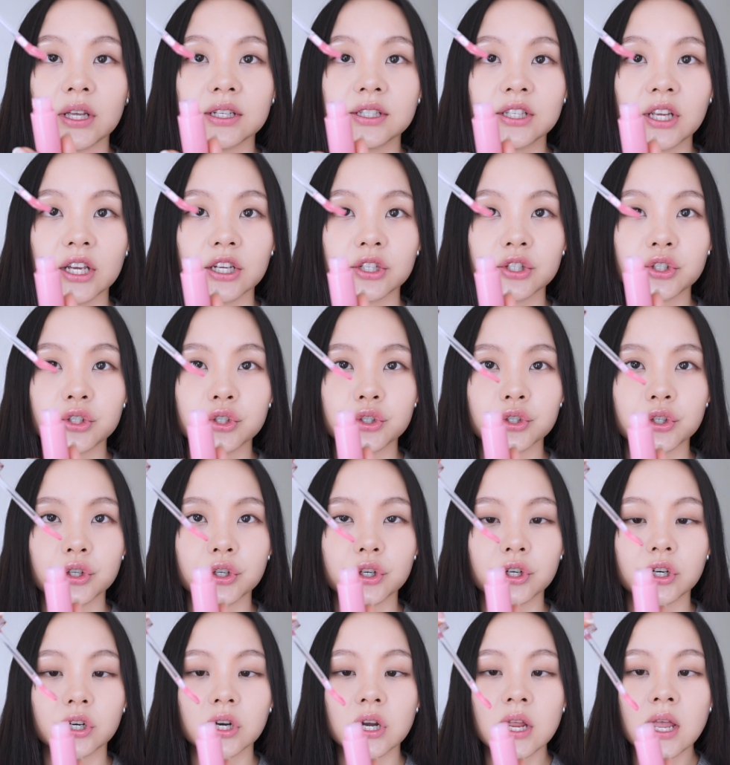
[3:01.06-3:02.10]

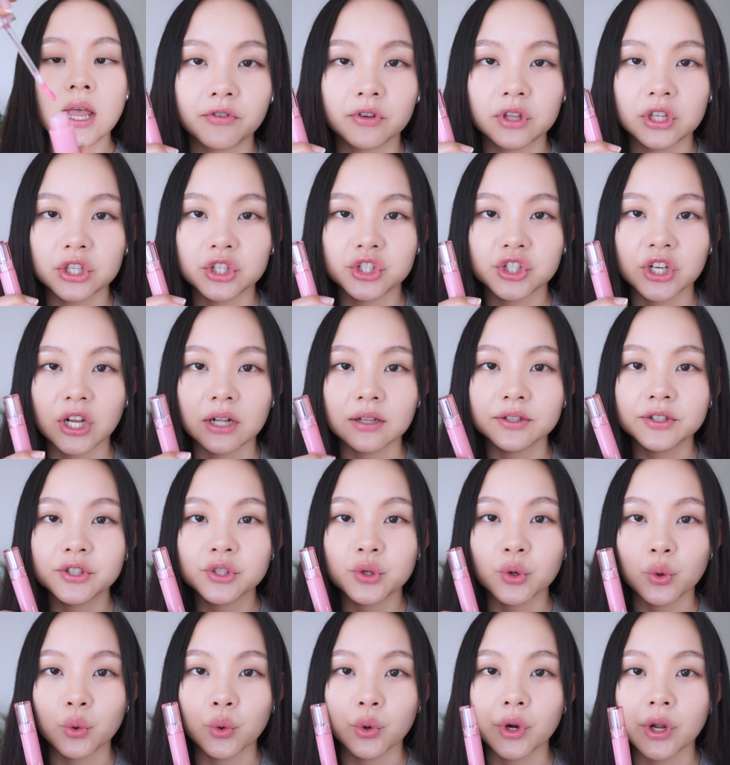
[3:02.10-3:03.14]
texture. For the gel
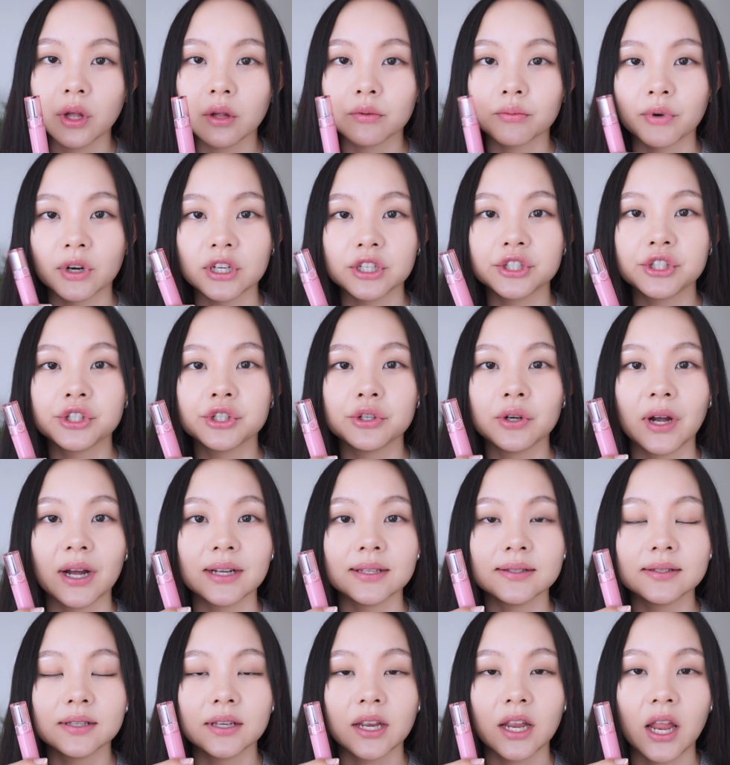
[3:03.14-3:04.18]
to oil ratio, I'd
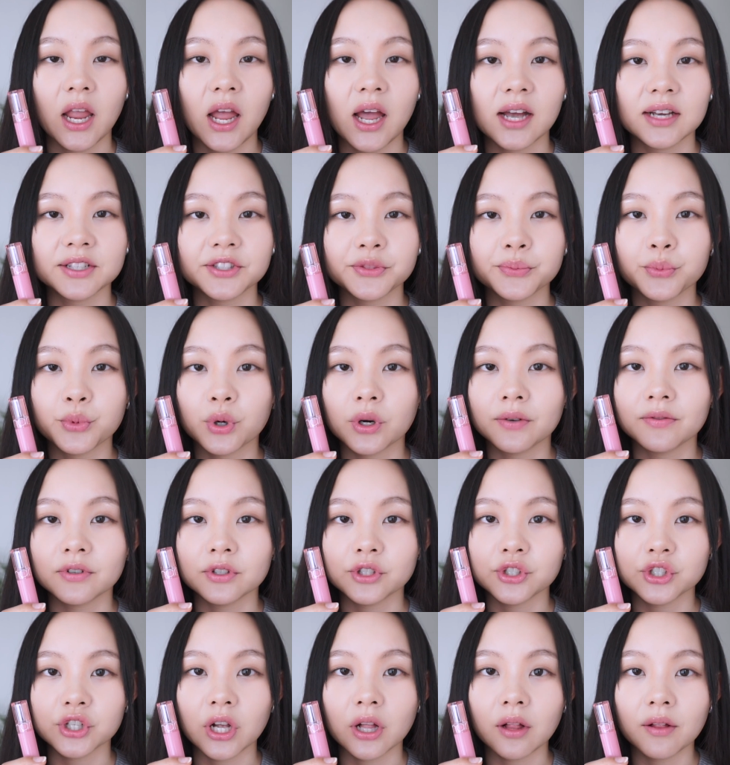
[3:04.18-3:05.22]
say it has more of a
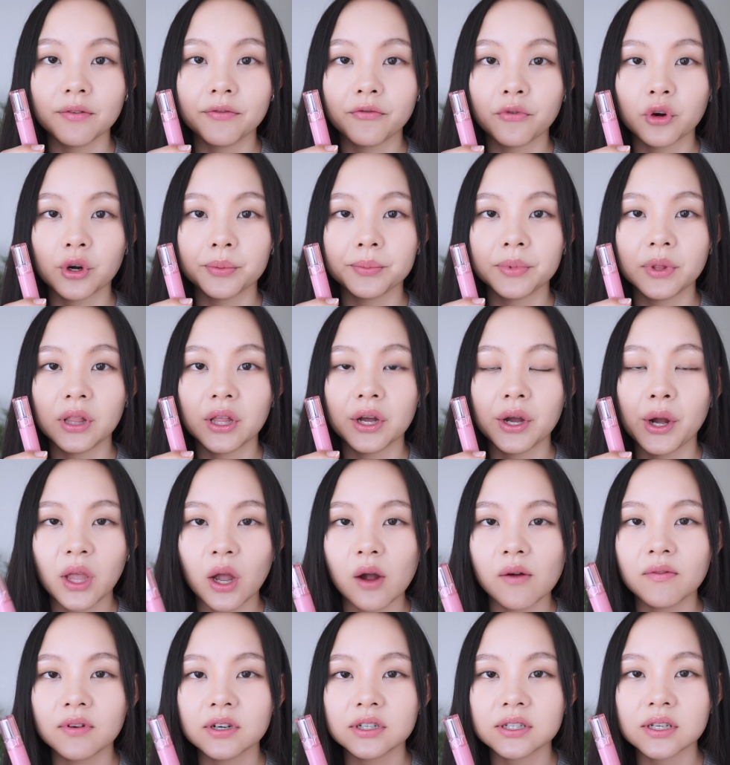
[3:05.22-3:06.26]
gel formula.
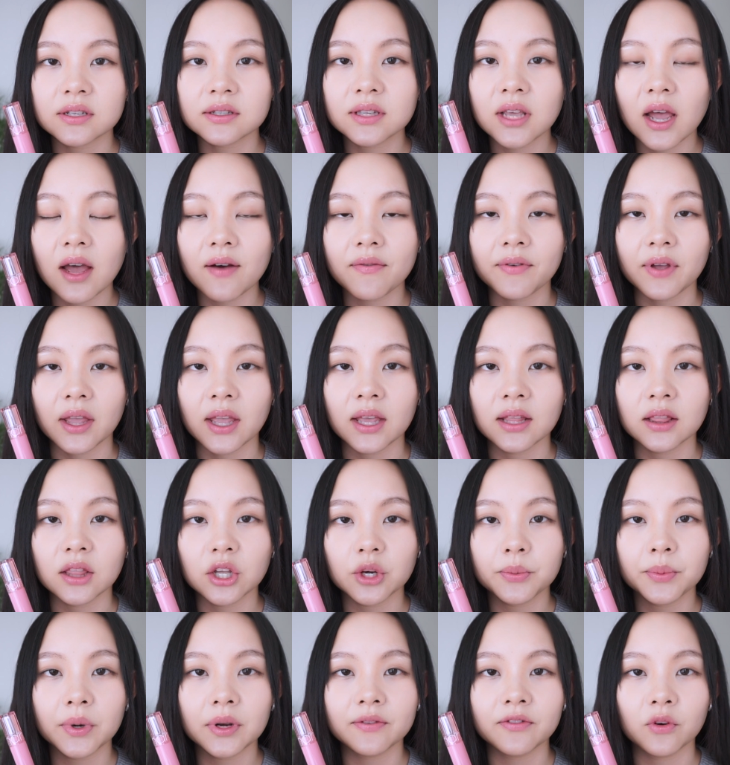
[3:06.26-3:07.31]
However, it does have a
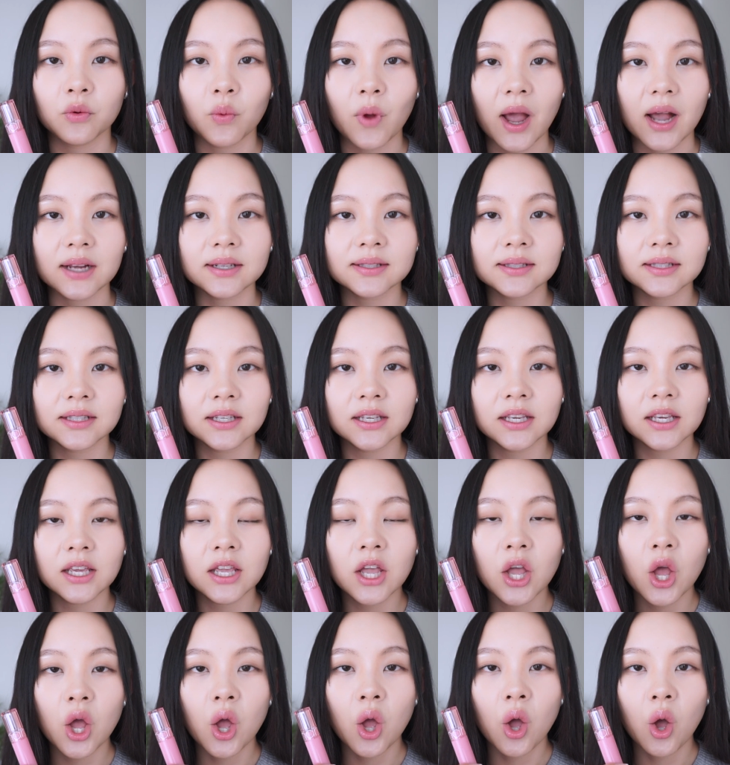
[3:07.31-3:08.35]
little bit of a waxy
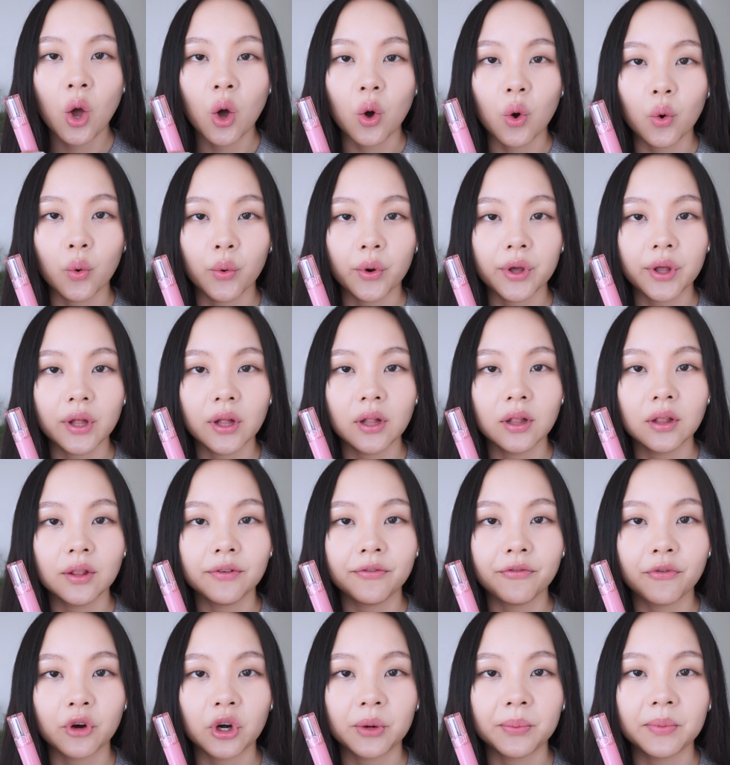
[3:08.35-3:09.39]
oil
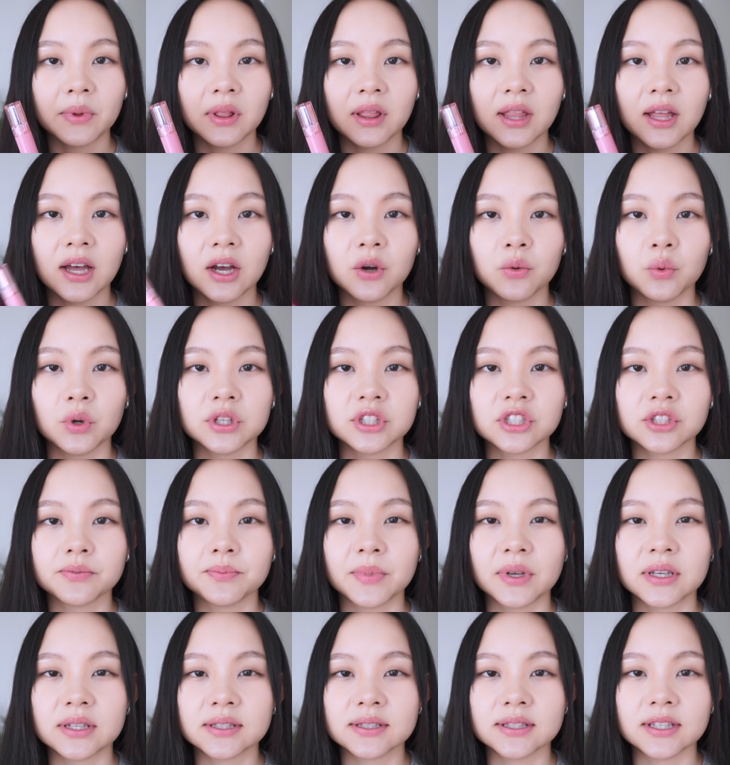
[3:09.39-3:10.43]
formula, which
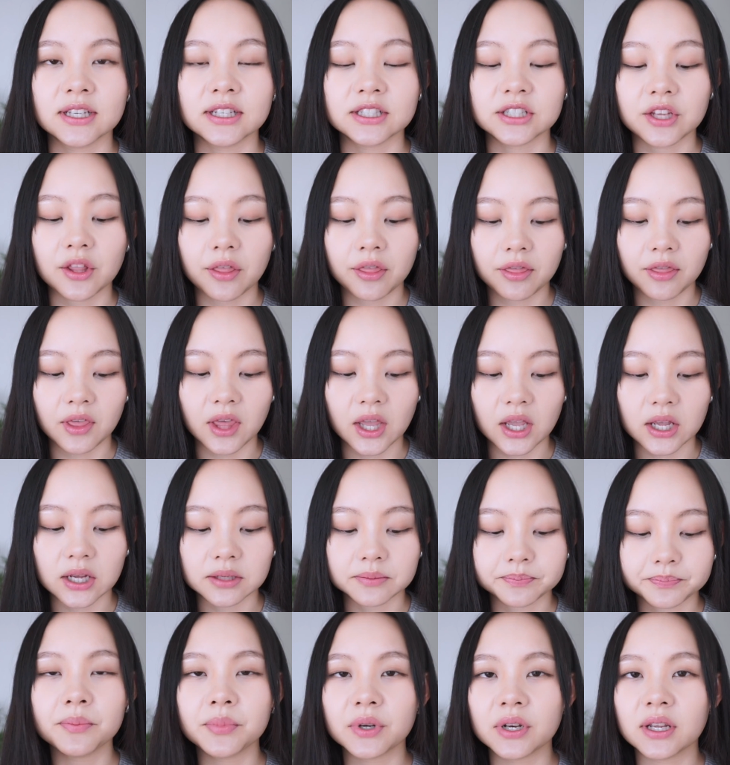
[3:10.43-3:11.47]
makes it thick,
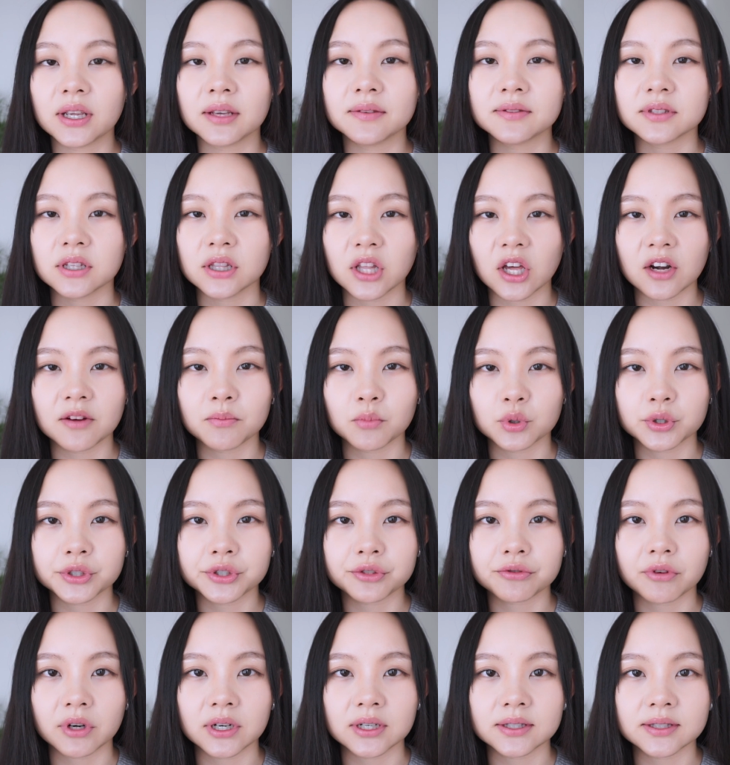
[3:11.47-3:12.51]
but it gives a lot of
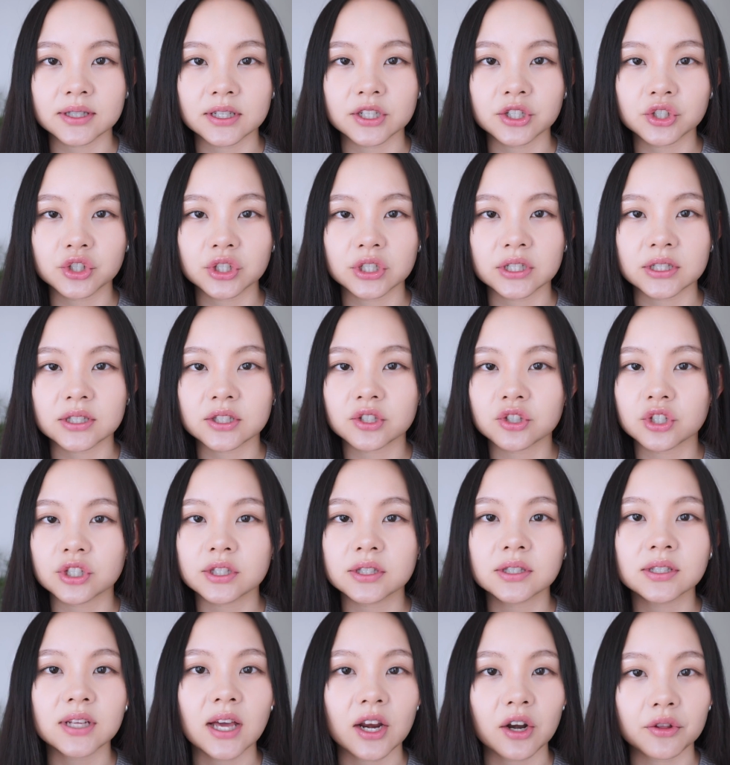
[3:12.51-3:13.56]
moisturization. It's
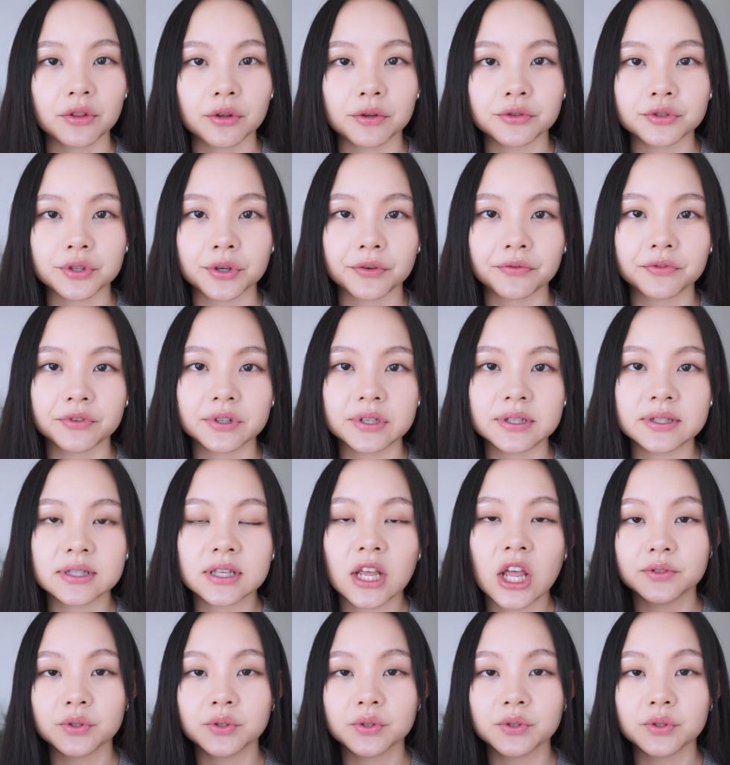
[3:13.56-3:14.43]
just not on the surface.